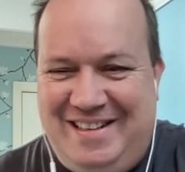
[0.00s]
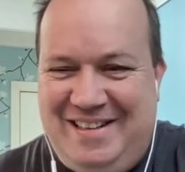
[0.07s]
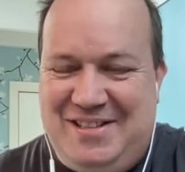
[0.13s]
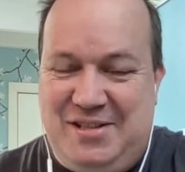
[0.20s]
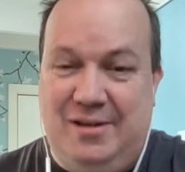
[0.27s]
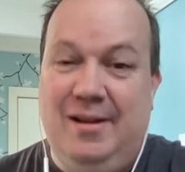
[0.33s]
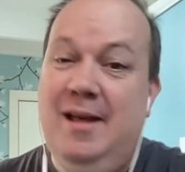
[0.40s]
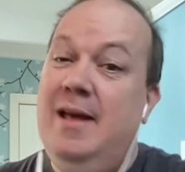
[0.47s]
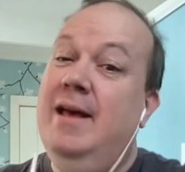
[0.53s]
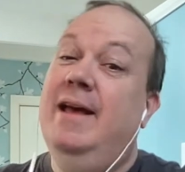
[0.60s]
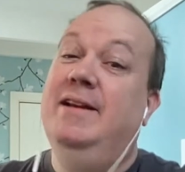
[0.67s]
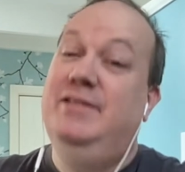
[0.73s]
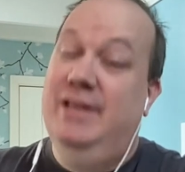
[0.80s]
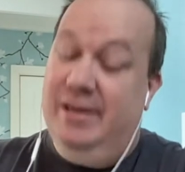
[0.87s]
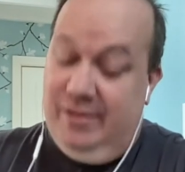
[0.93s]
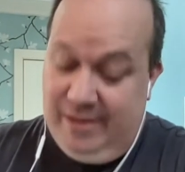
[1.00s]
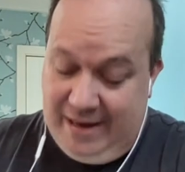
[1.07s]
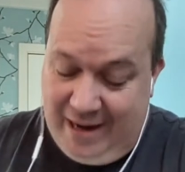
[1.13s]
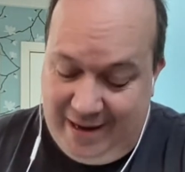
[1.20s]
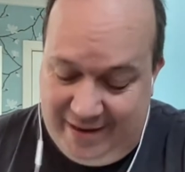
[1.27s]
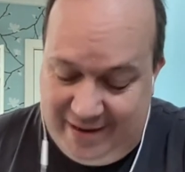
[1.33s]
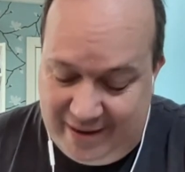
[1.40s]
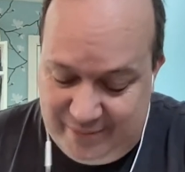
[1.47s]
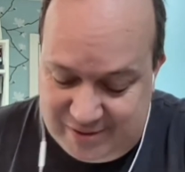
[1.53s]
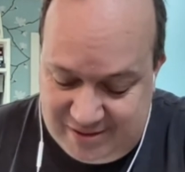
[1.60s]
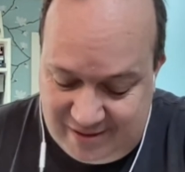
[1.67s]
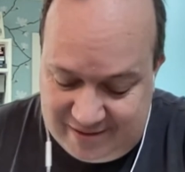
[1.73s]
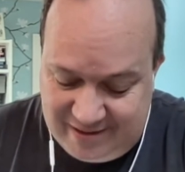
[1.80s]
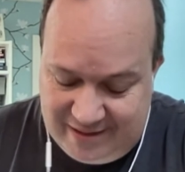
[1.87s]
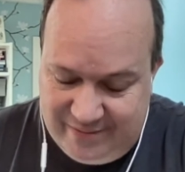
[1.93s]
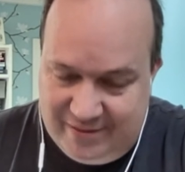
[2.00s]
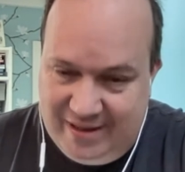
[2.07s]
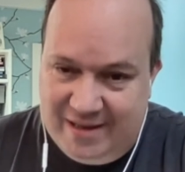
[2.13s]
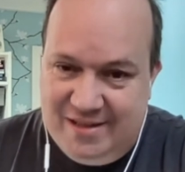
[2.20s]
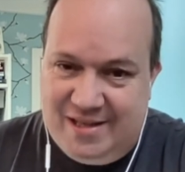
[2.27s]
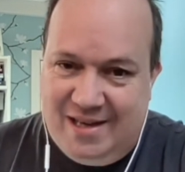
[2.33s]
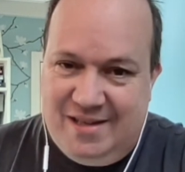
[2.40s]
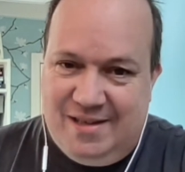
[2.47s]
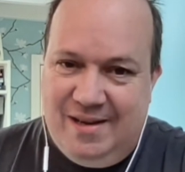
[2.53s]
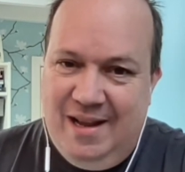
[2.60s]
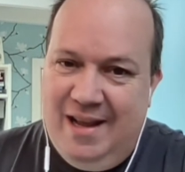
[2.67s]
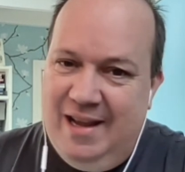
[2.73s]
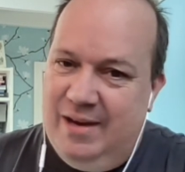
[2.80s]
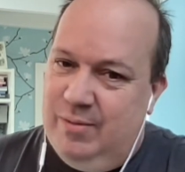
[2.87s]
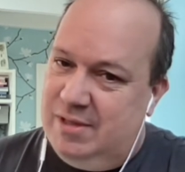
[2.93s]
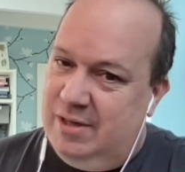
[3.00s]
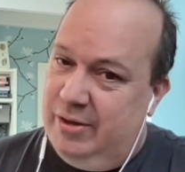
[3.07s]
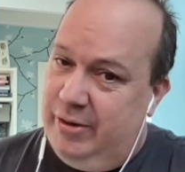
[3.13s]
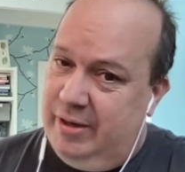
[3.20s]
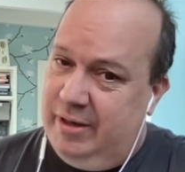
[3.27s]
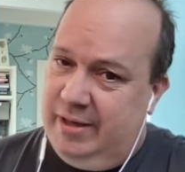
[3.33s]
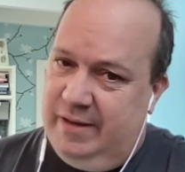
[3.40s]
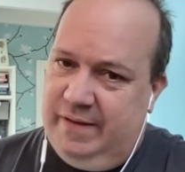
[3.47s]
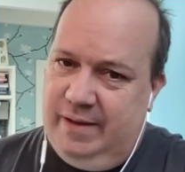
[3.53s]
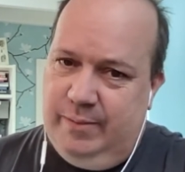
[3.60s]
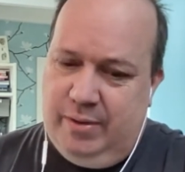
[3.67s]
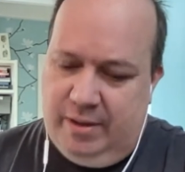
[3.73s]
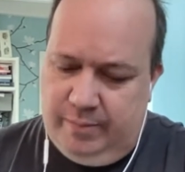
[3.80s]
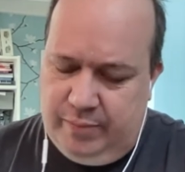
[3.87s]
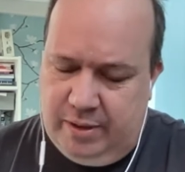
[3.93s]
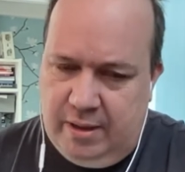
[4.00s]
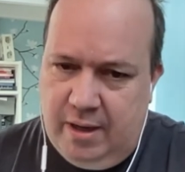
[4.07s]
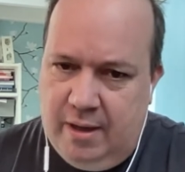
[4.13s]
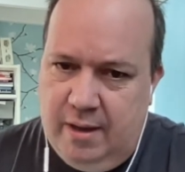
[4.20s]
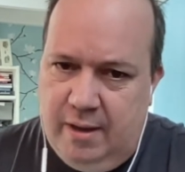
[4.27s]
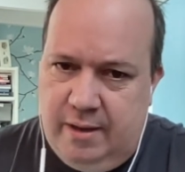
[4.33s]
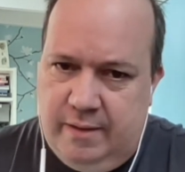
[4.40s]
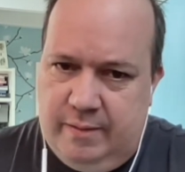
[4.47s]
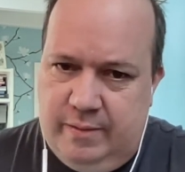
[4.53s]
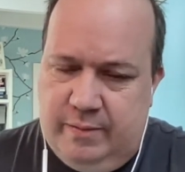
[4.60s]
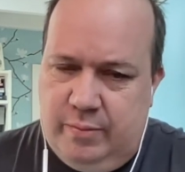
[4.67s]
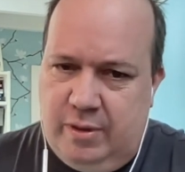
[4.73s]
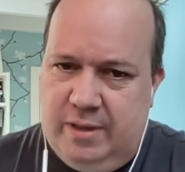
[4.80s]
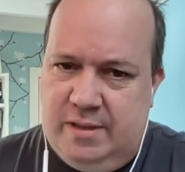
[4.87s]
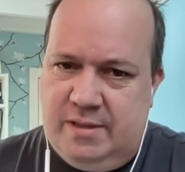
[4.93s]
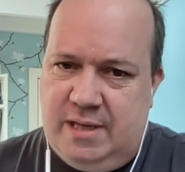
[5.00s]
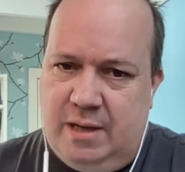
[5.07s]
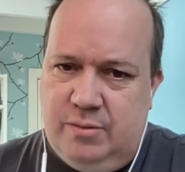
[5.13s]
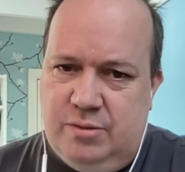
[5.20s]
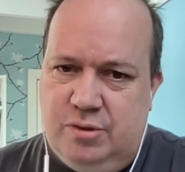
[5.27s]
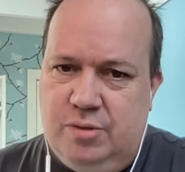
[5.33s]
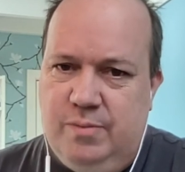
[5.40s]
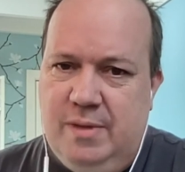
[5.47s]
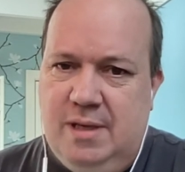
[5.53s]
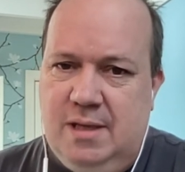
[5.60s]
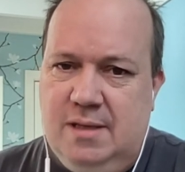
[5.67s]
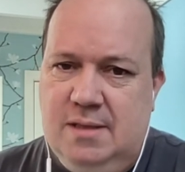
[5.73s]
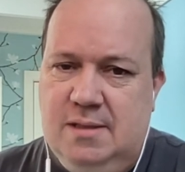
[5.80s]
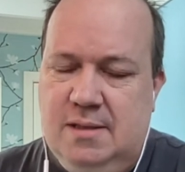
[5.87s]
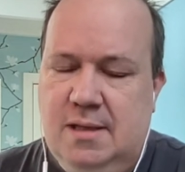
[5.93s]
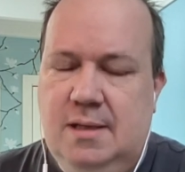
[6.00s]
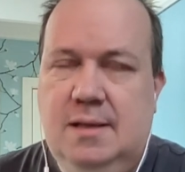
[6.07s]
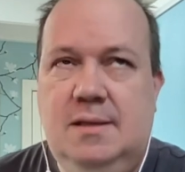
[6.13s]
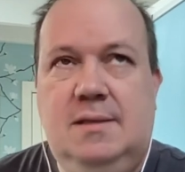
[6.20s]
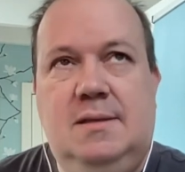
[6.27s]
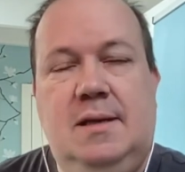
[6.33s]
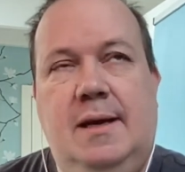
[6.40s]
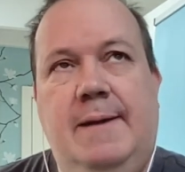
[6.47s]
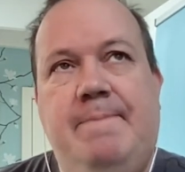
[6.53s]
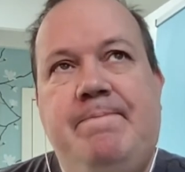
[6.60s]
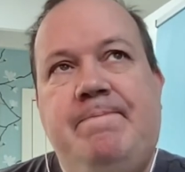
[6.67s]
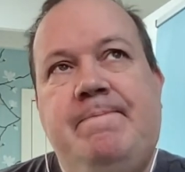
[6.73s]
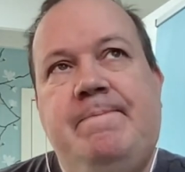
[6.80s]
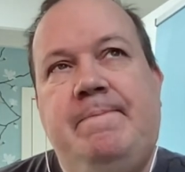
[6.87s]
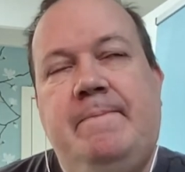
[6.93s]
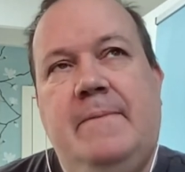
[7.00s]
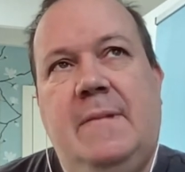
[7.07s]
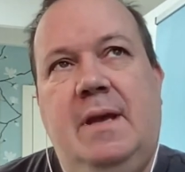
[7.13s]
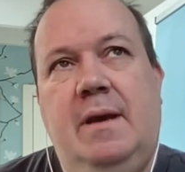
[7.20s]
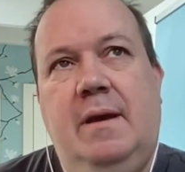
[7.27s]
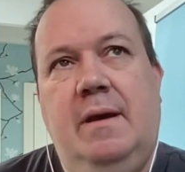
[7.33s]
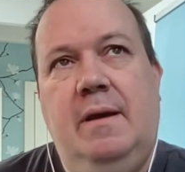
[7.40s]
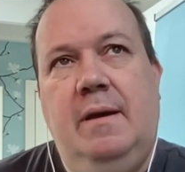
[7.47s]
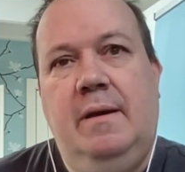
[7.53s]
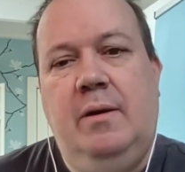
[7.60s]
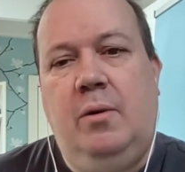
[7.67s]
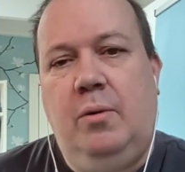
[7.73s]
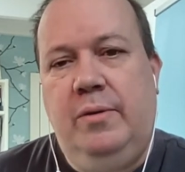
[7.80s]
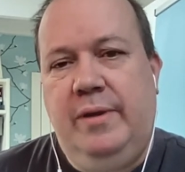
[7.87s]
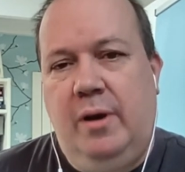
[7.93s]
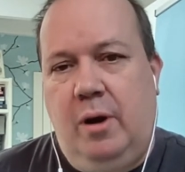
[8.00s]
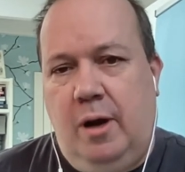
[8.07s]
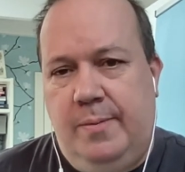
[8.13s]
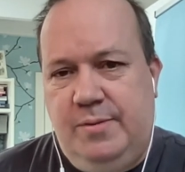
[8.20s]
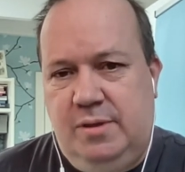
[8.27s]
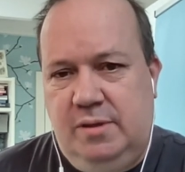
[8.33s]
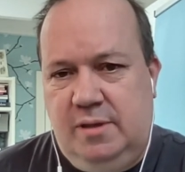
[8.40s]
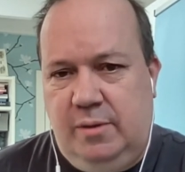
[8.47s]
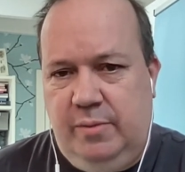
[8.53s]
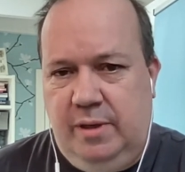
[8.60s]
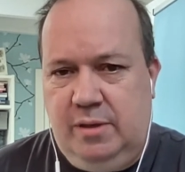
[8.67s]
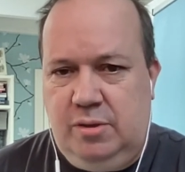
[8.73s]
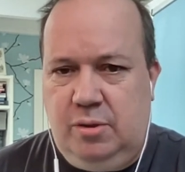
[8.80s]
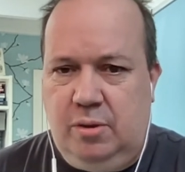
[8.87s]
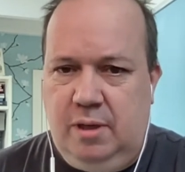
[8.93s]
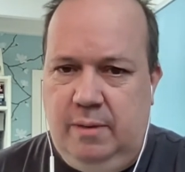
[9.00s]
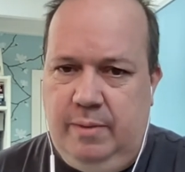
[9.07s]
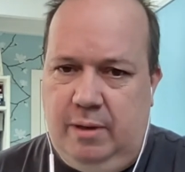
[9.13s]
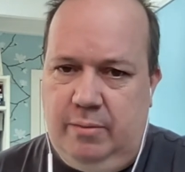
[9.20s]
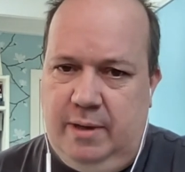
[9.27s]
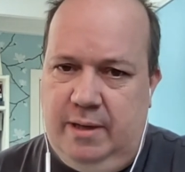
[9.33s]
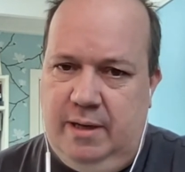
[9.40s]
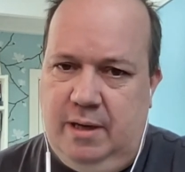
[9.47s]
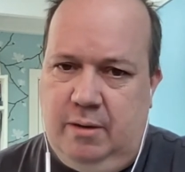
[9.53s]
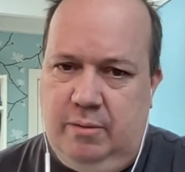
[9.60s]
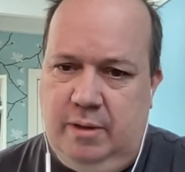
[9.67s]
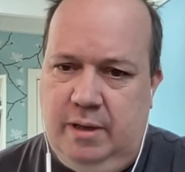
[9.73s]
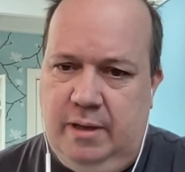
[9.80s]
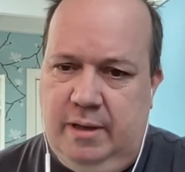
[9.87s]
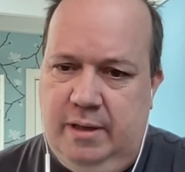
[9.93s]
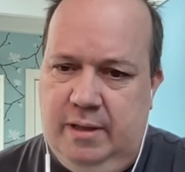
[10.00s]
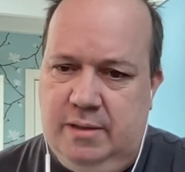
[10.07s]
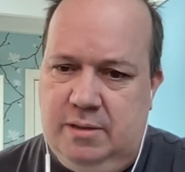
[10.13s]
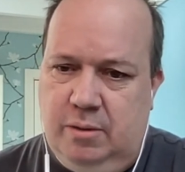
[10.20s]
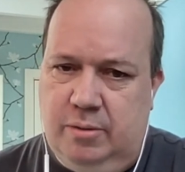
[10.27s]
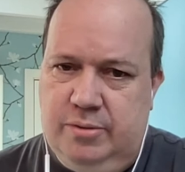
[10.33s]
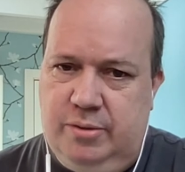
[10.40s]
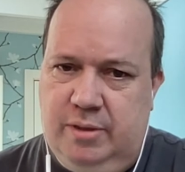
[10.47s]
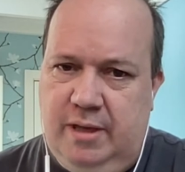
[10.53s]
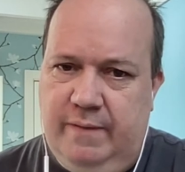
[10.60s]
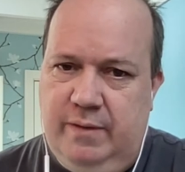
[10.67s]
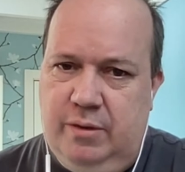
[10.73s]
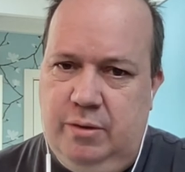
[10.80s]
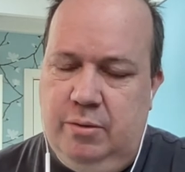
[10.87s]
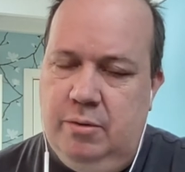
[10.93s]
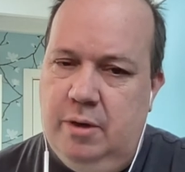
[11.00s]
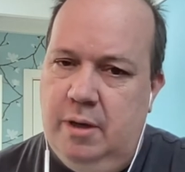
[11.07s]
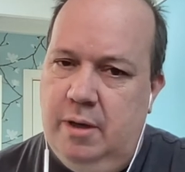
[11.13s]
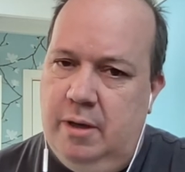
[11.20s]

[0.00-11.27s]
digital in general, and, and that was not even the yeah. intention. It was a learning thing. But but uh, what it sounds to me is is. Um, uh, all the options that we are talking about right now uh, is also giving you